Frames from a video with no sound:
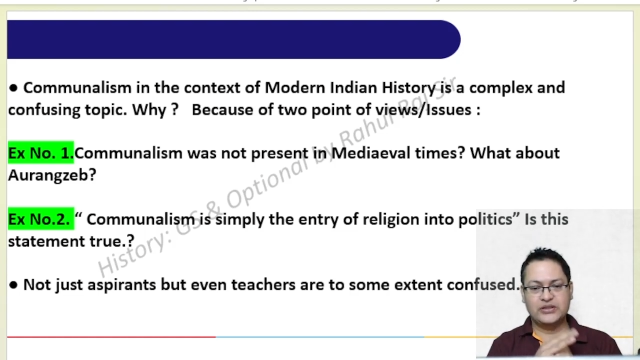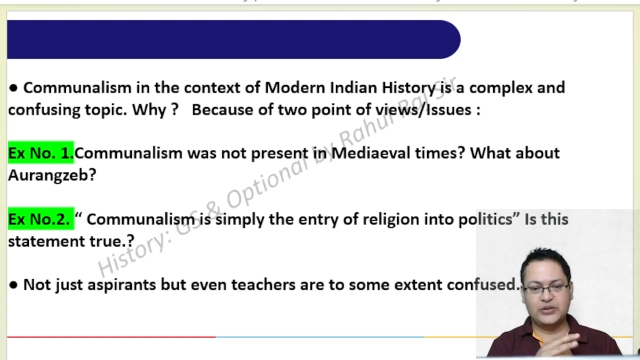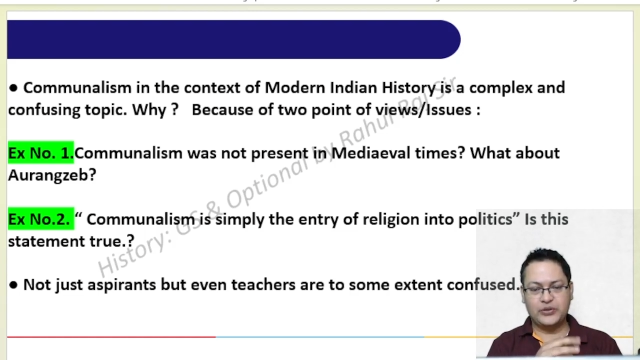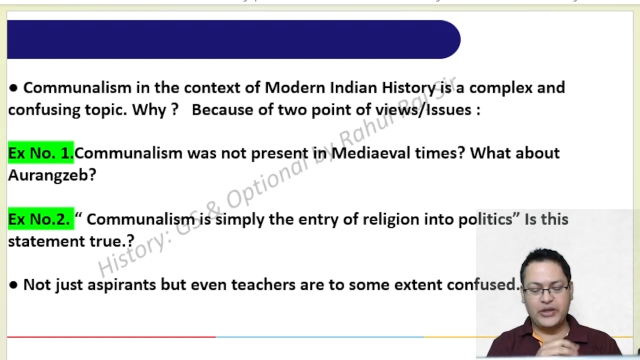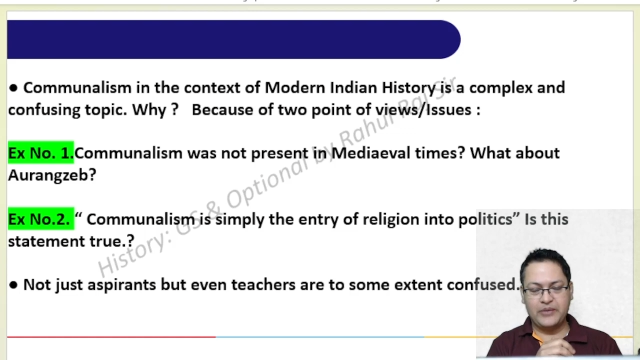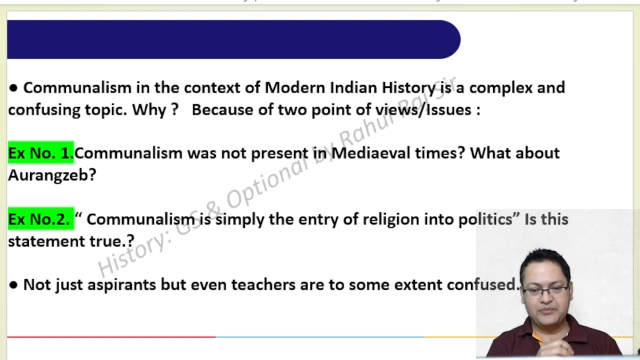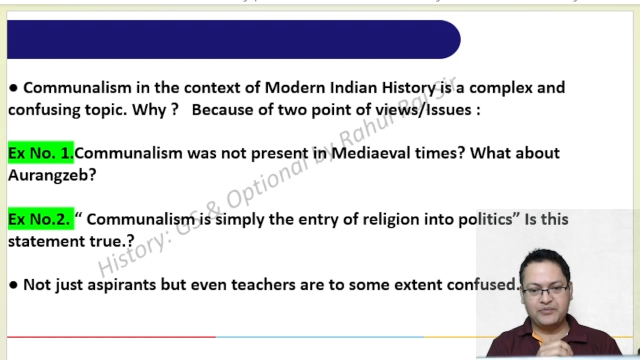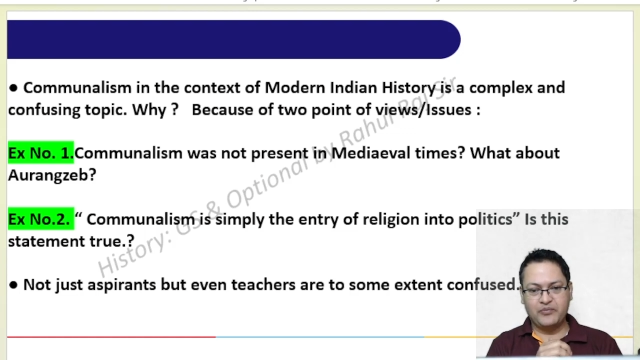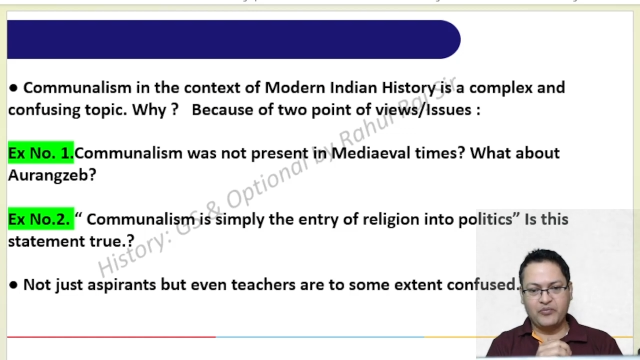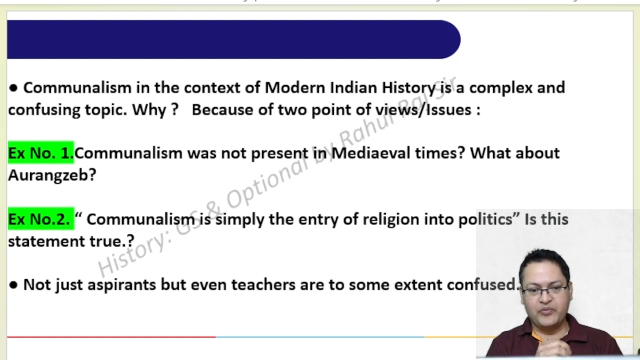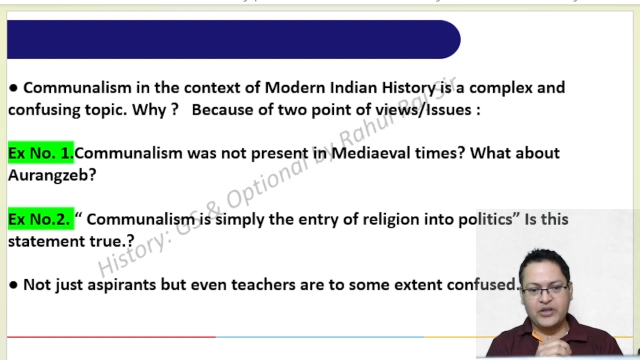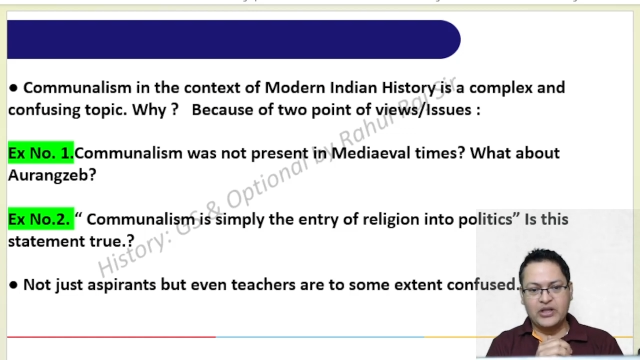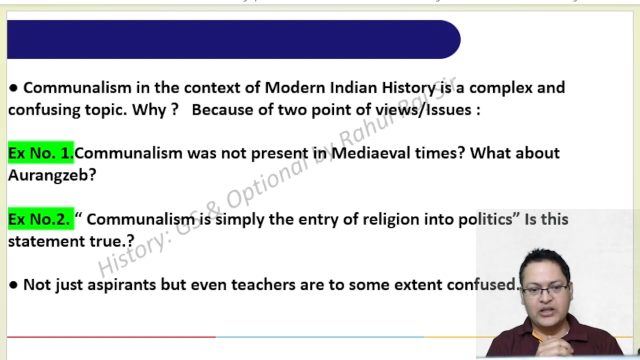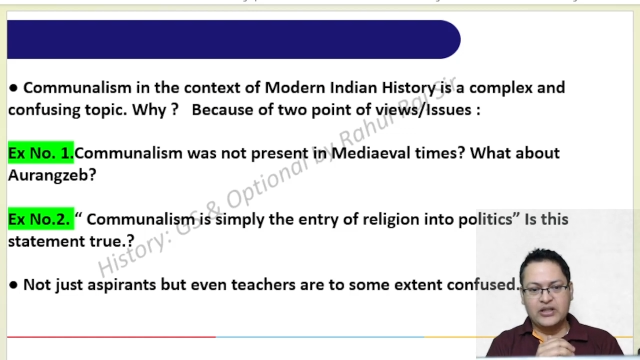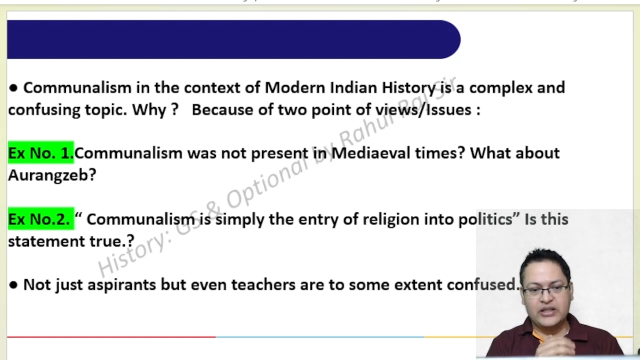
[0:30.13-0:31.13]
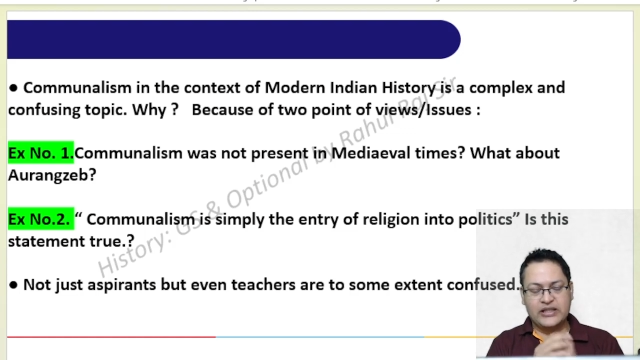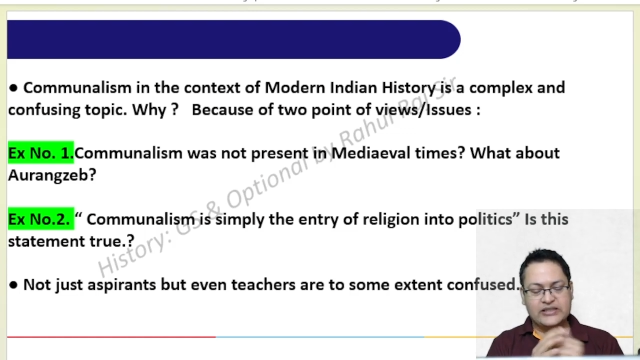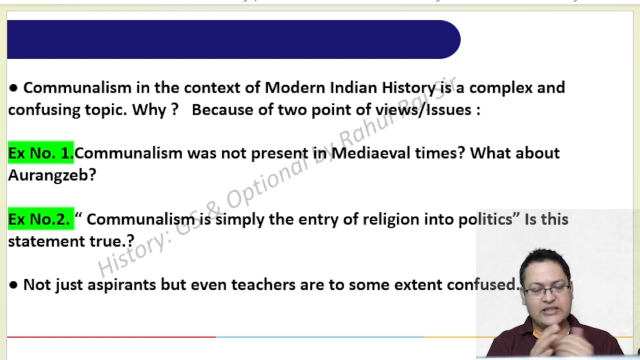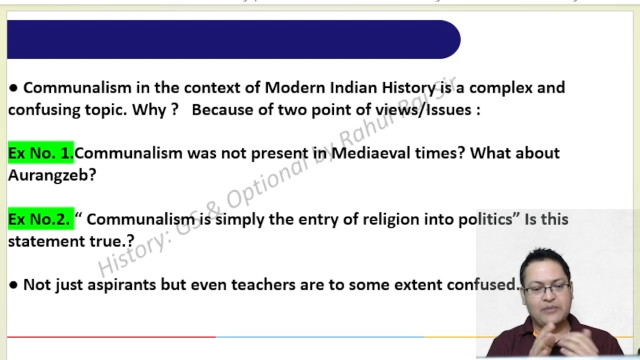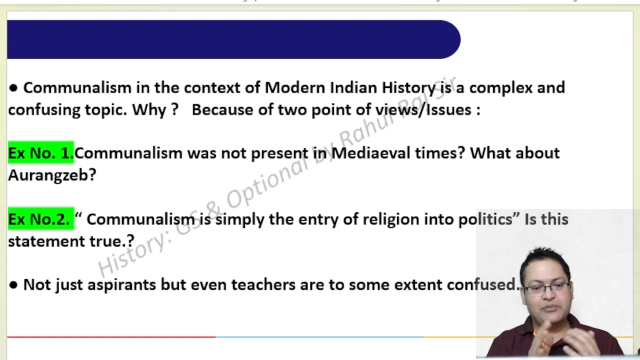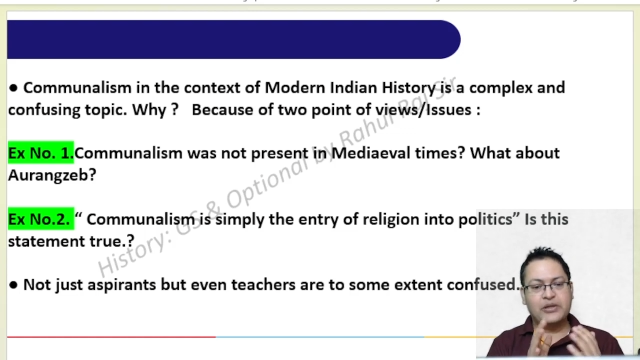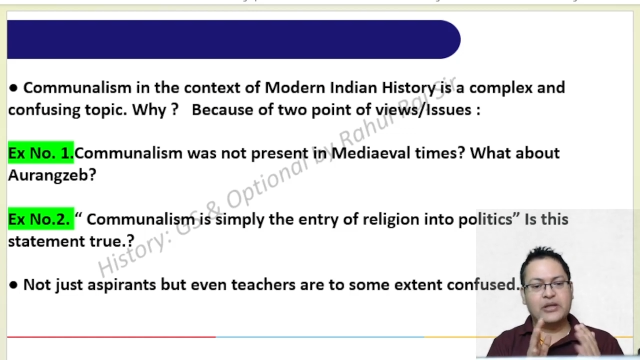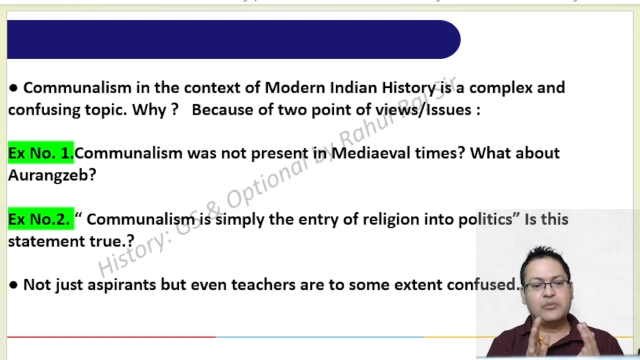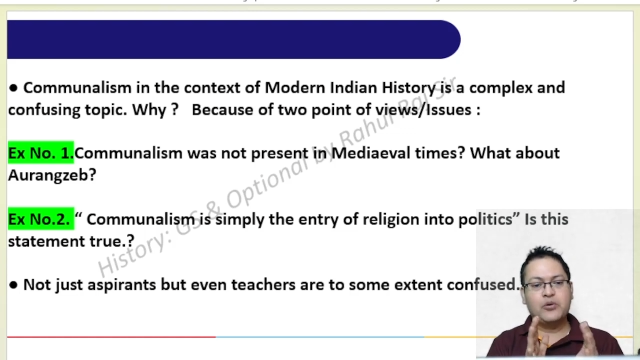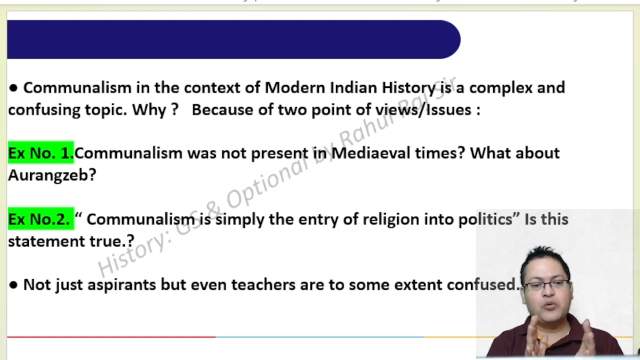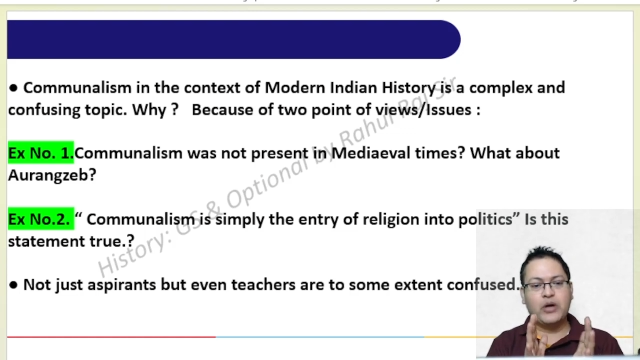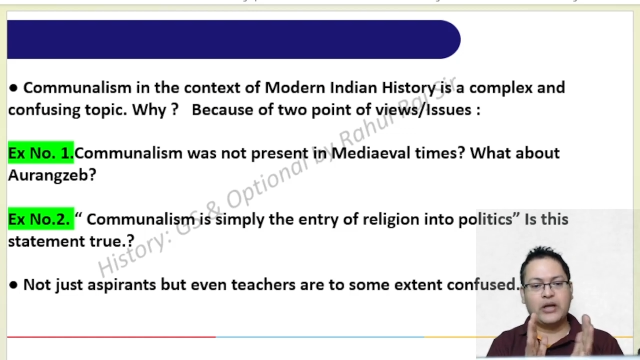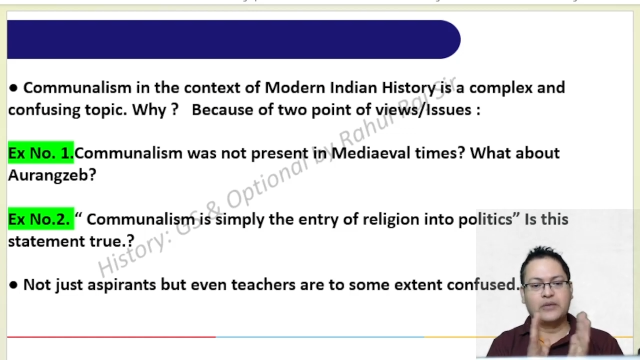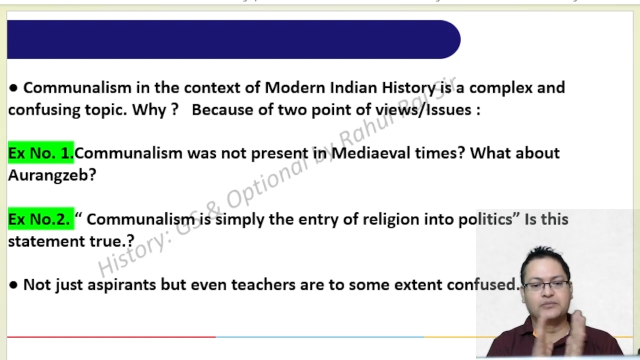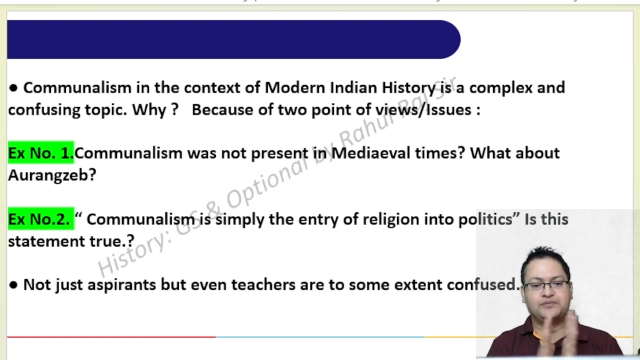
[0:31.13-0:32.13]
Okay, example number
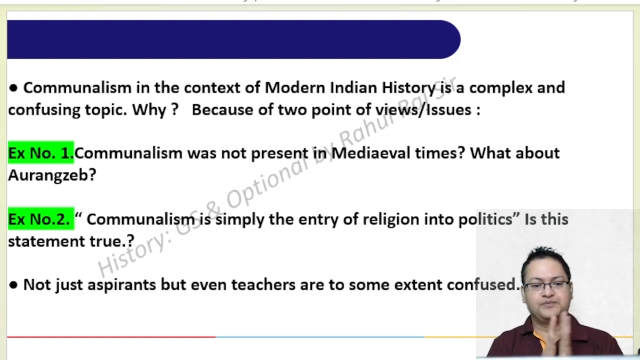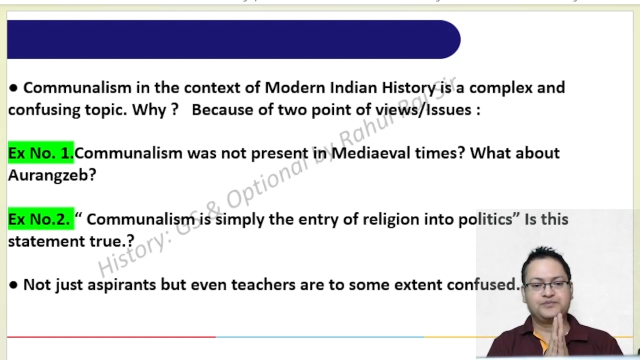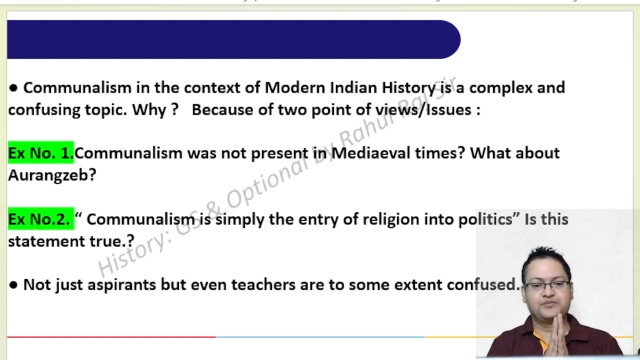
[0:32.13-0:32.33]
one.